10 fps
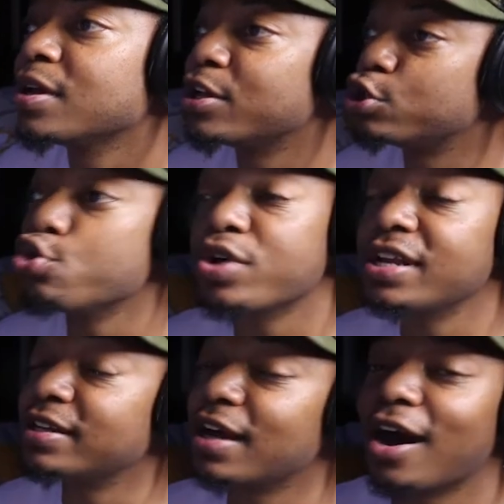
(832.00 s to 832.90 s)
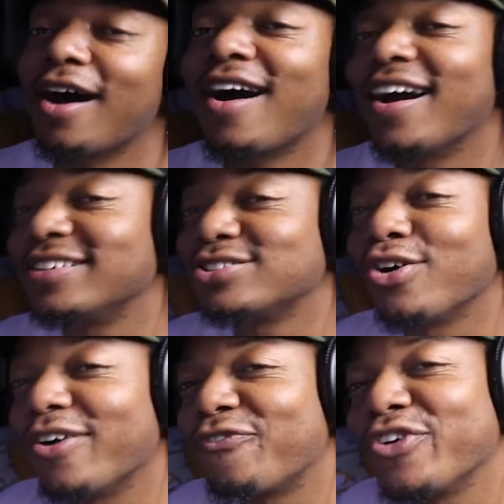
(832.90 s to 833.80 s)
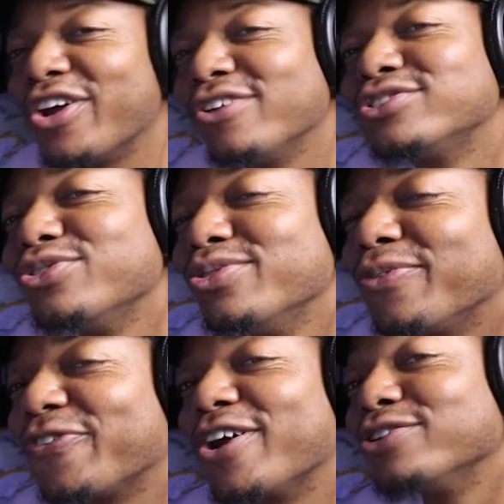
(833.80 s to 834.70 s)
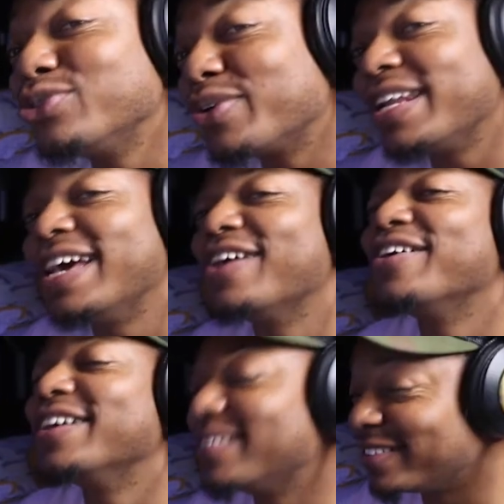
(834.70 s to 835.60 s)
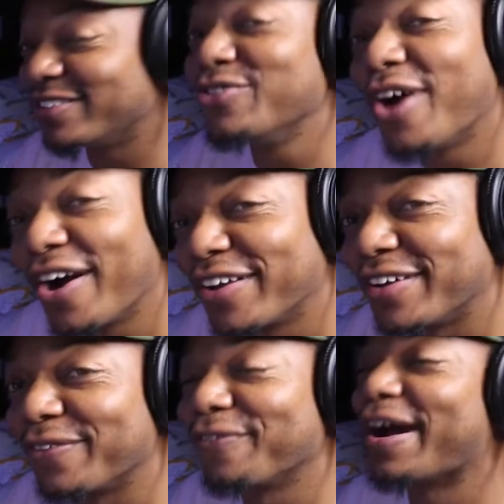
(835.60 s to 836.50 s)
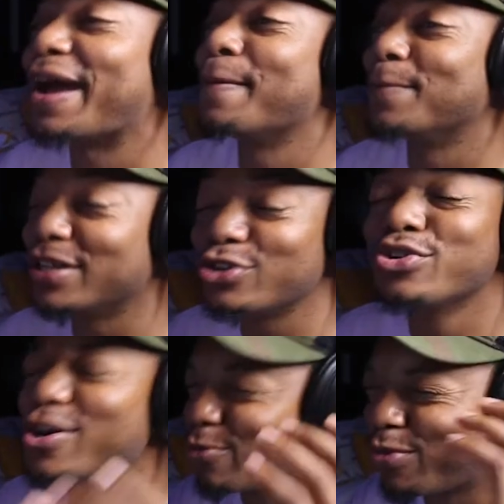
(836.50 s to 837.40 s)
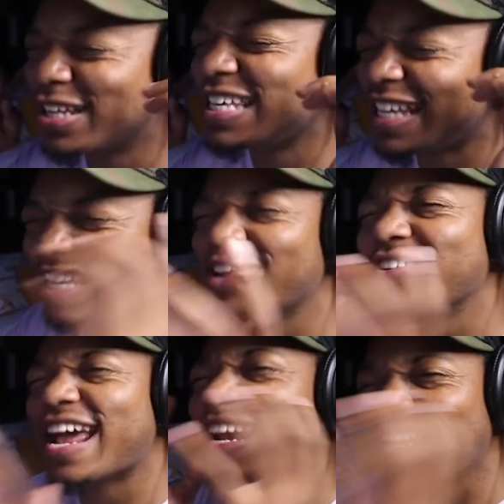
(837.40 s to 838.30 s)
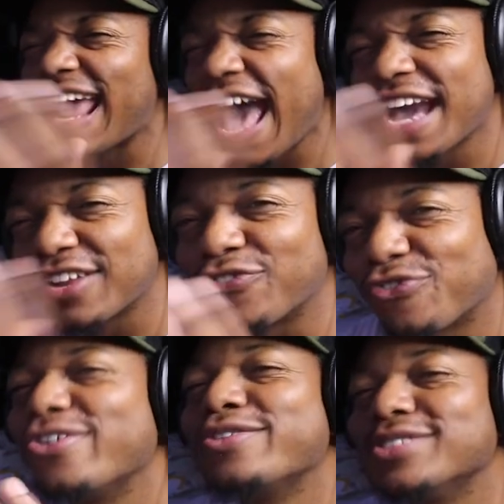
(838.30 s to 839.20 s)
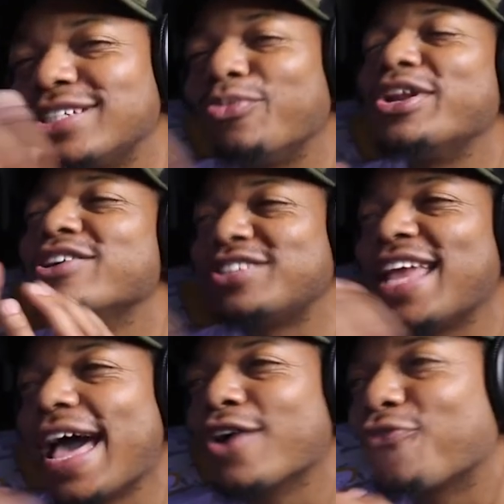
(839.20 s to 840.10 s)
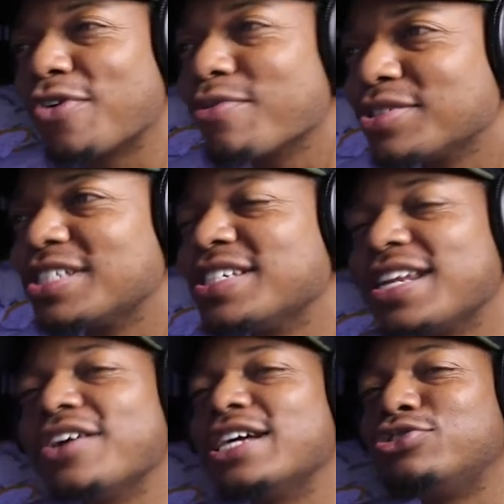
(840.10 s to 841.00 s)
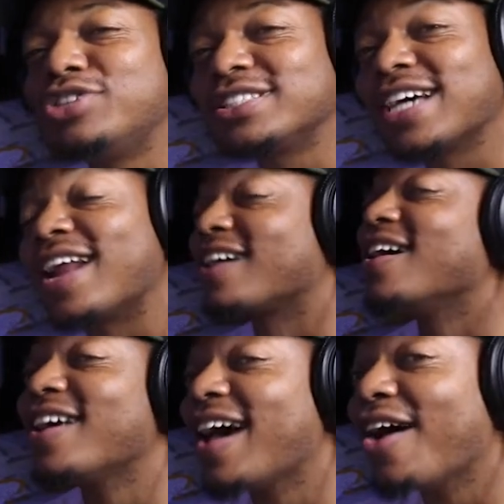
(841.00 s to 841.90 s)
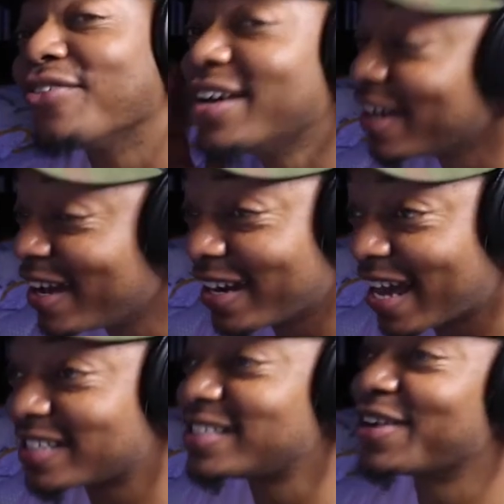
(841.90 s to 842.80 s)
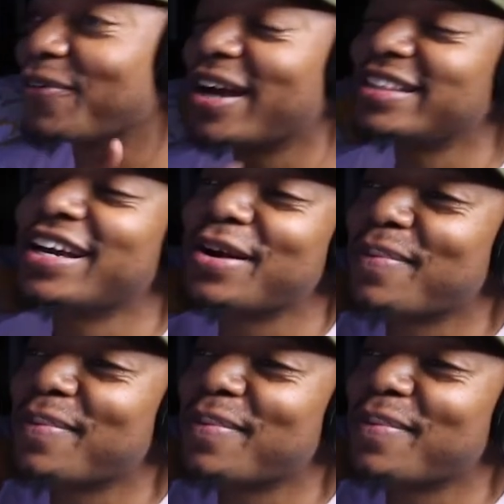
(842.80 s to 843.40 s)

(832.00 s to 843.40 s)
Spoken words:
You can, all right, so for those who can hear it, you heard it, right? But you can really hear that nagging frequency. When there's nagging frequencies in there that you just got to cut out, that's it right there,